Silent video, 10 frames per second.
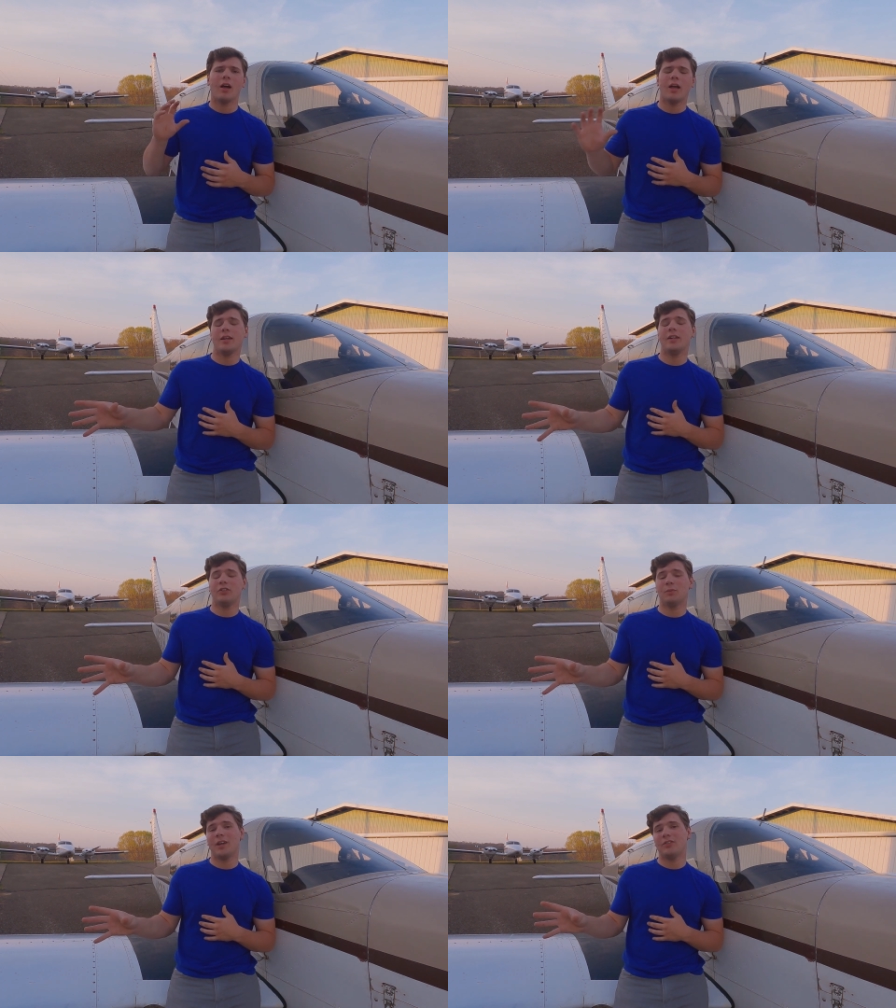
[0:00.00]
Uh, and he
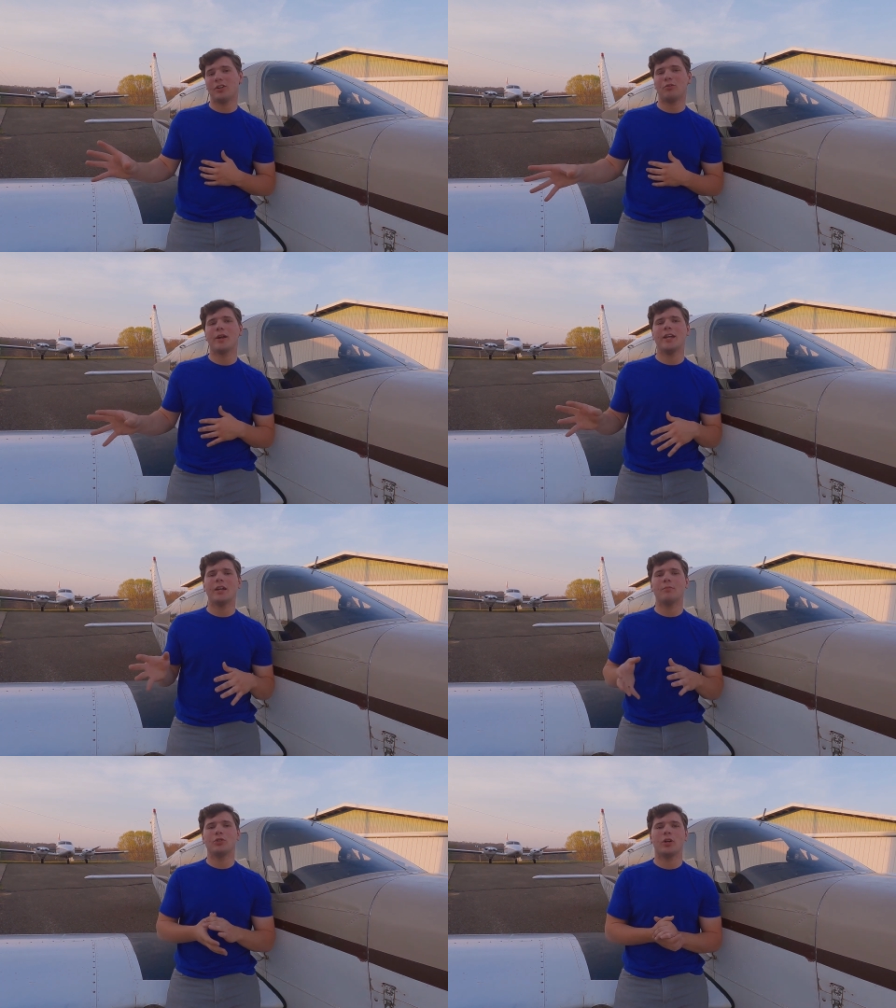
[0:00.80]
explains it
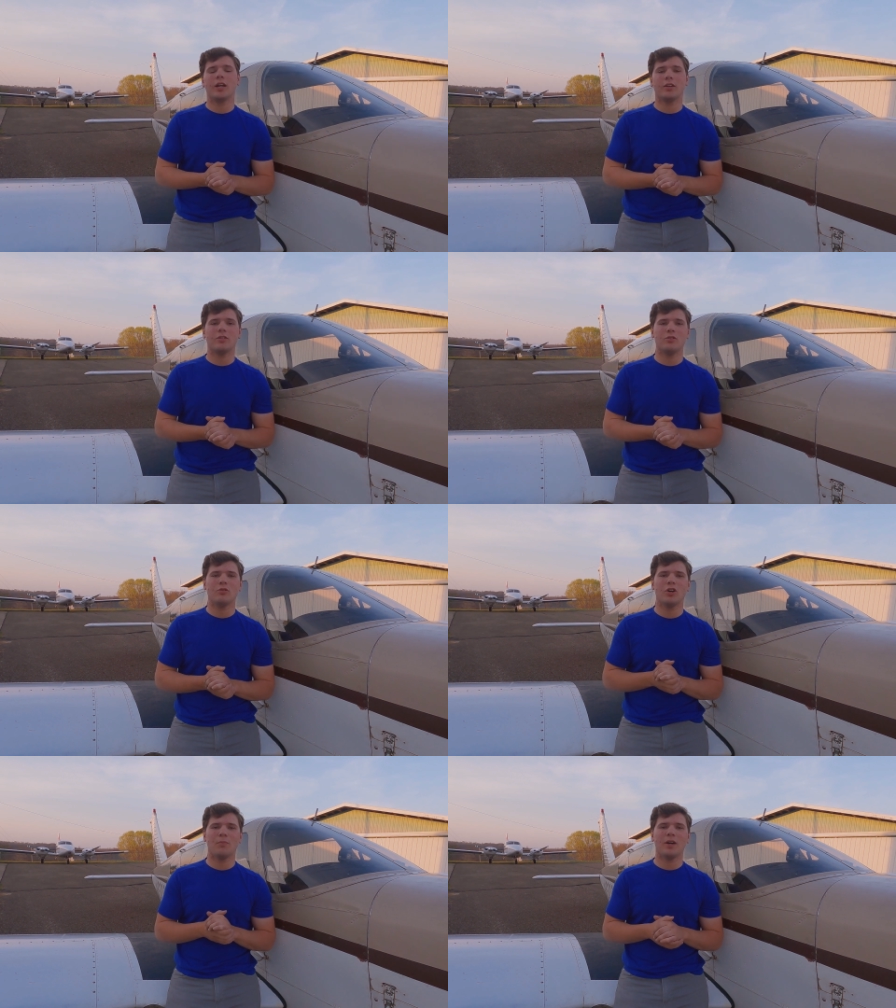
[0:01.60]
great. I'm sure I could
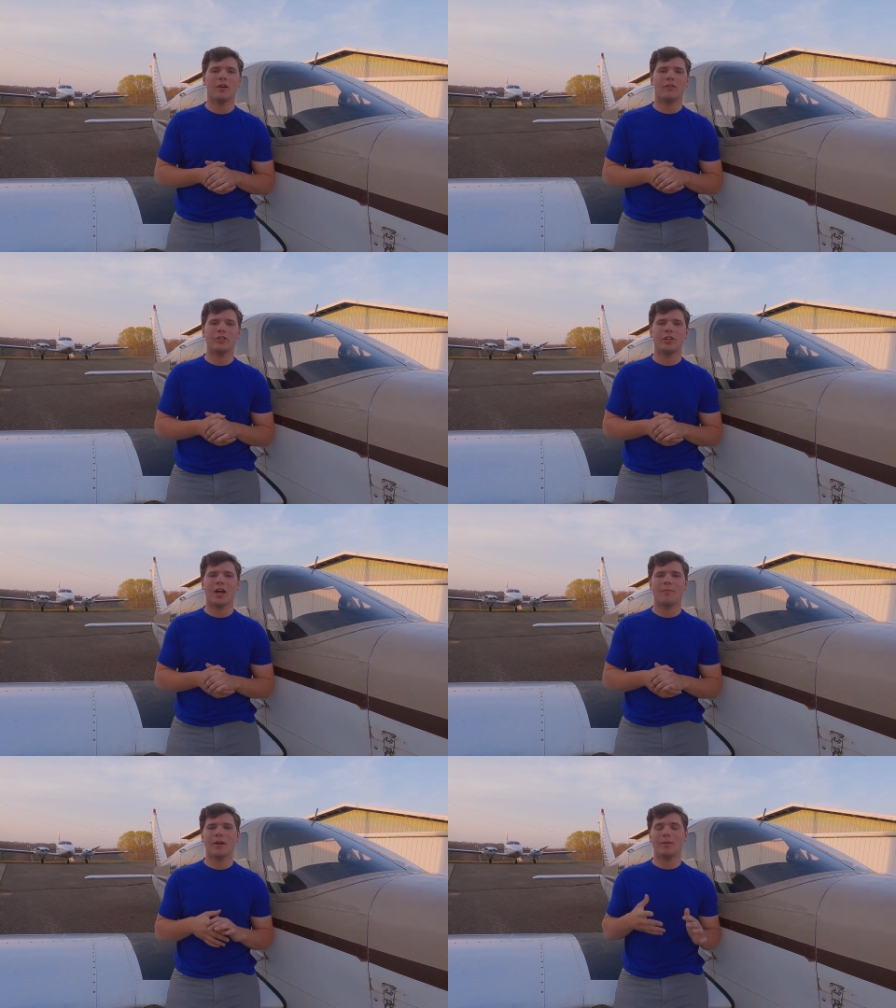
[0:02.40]
do no better of a
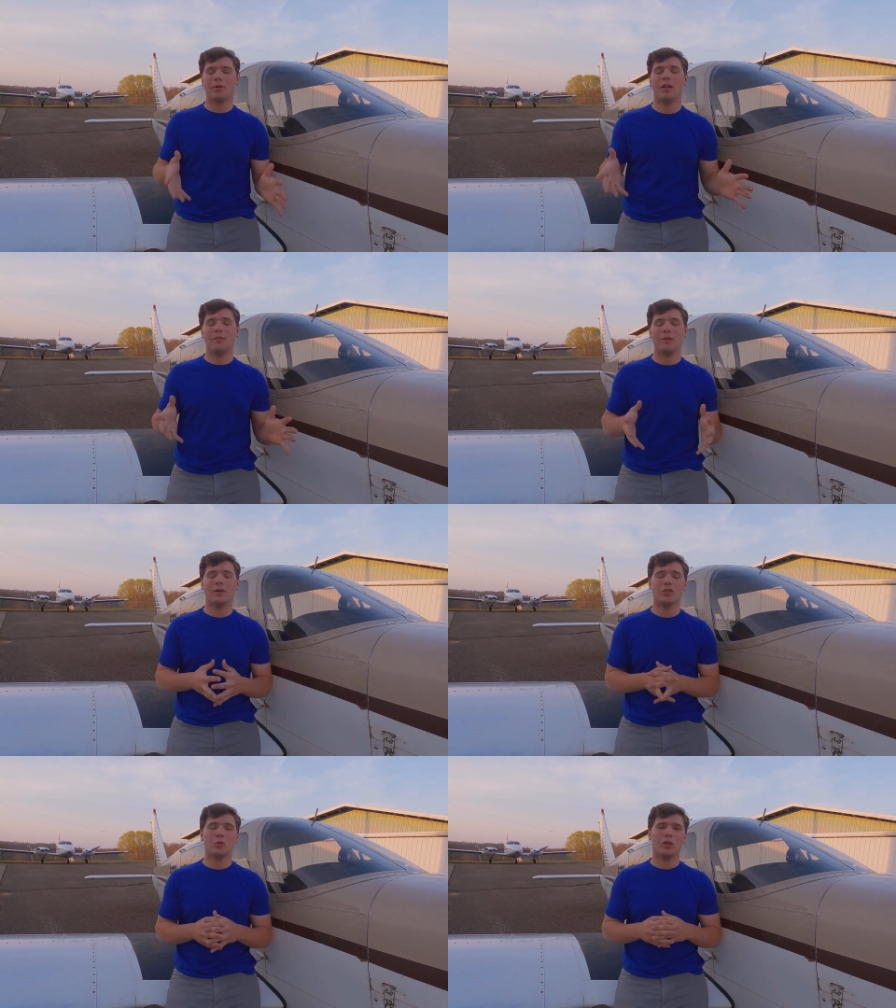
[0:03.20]
job. I'd probably be
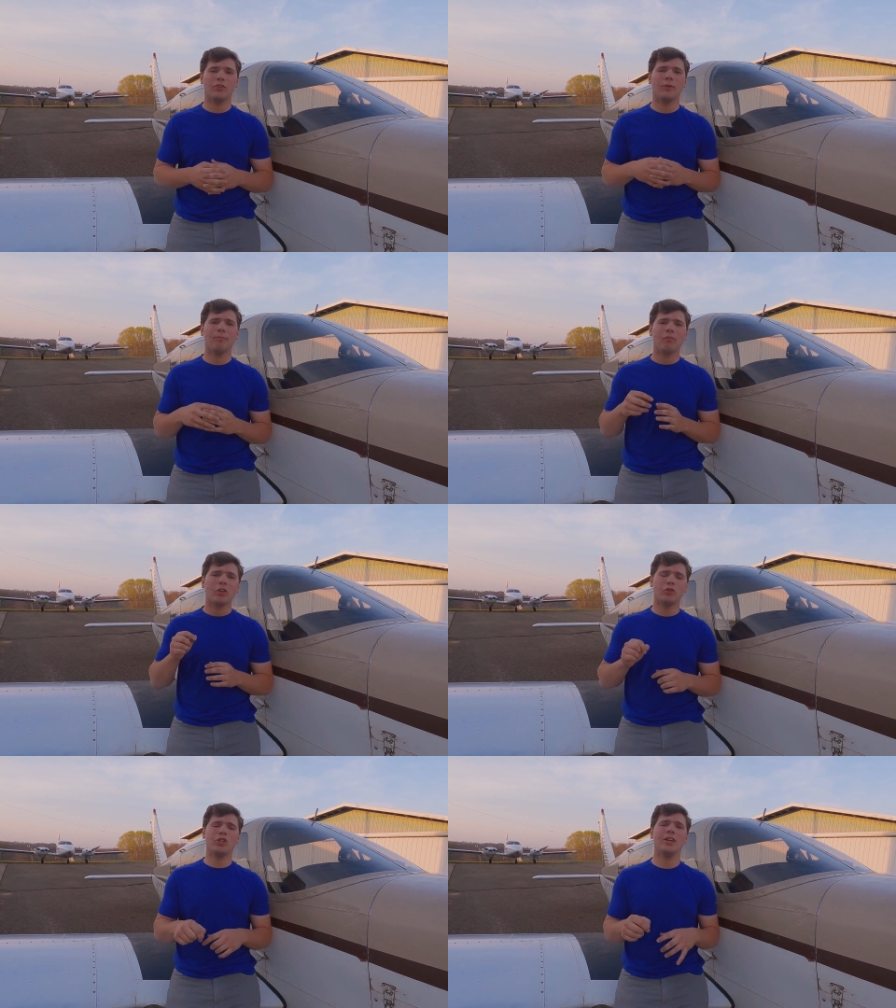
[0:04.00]
much worse.
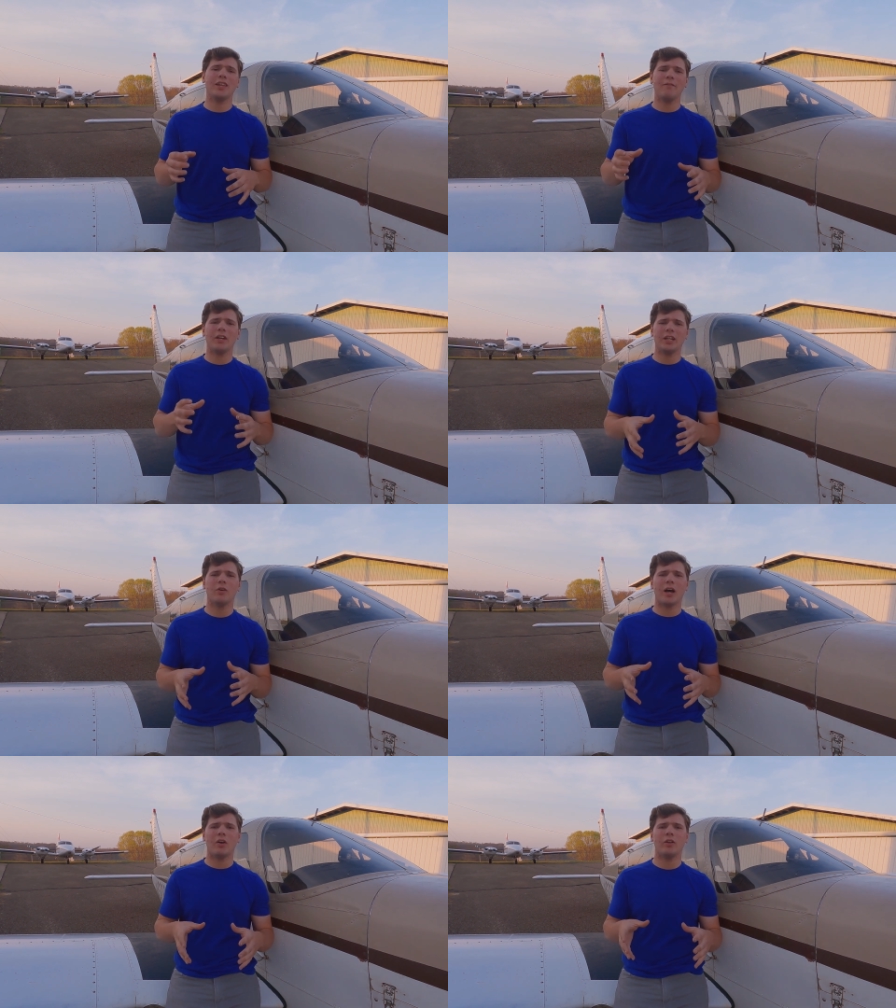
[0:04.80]
So check that
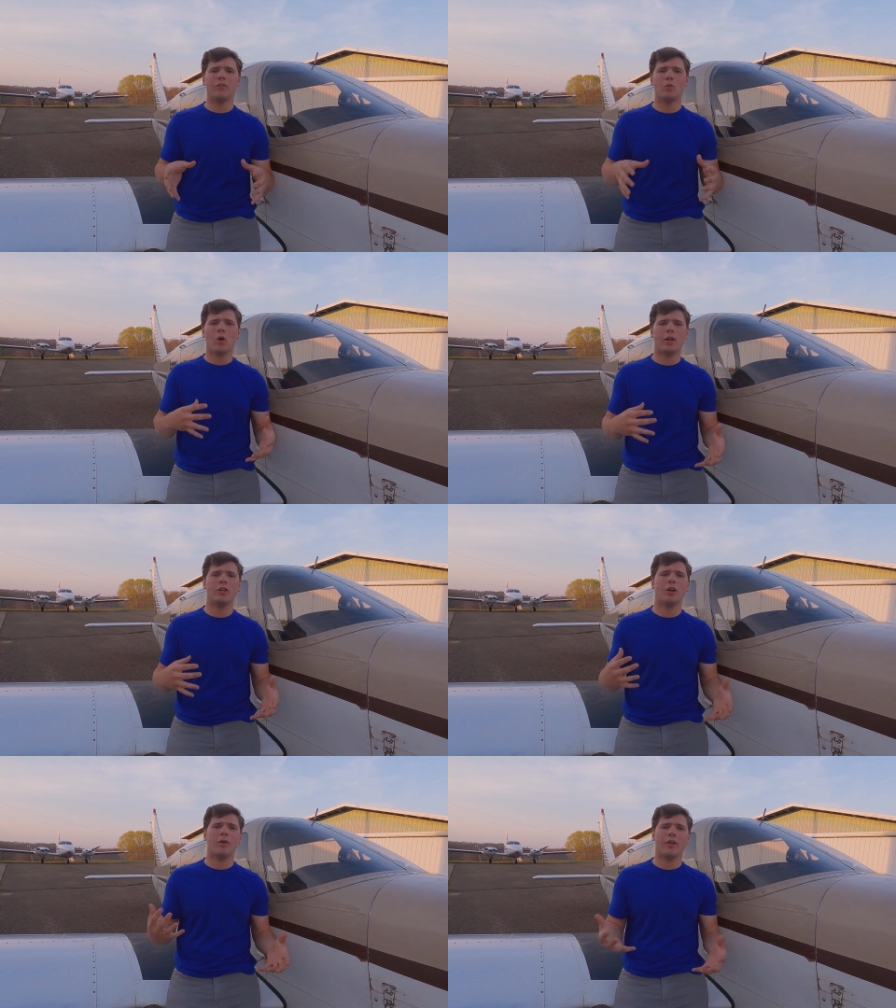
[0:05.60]
video out if you want to
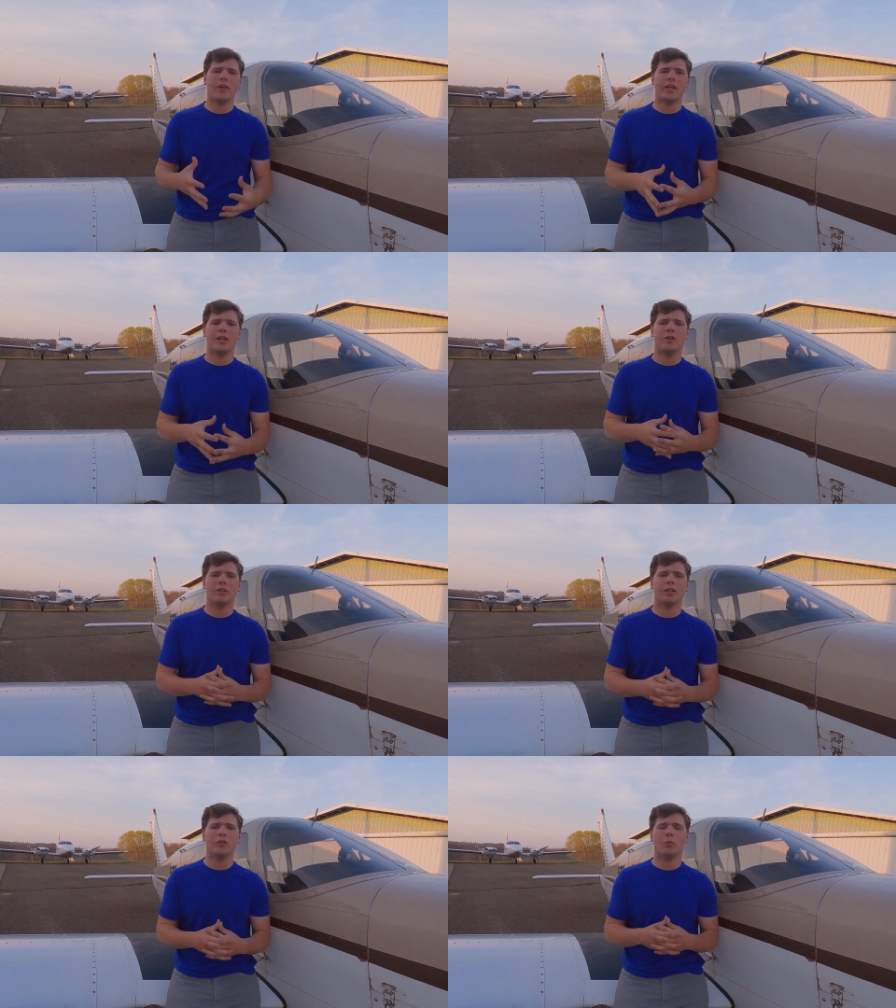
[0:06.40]
know how the eddy
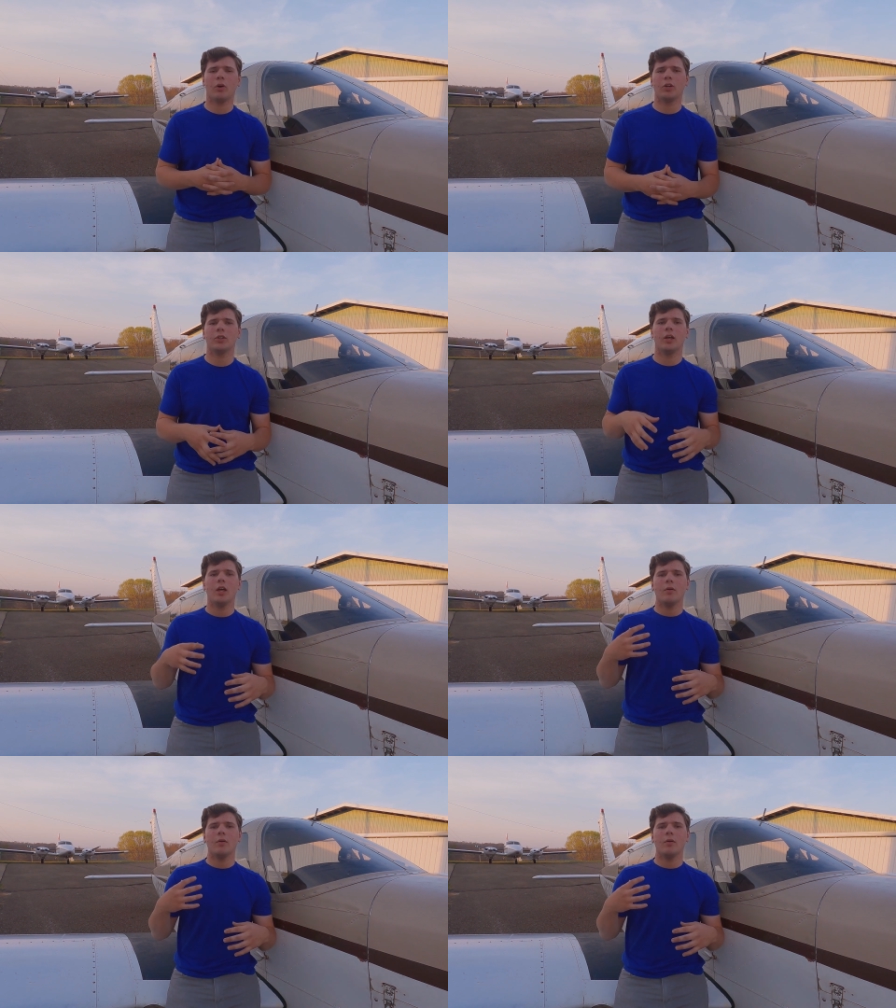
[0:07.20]
current test works.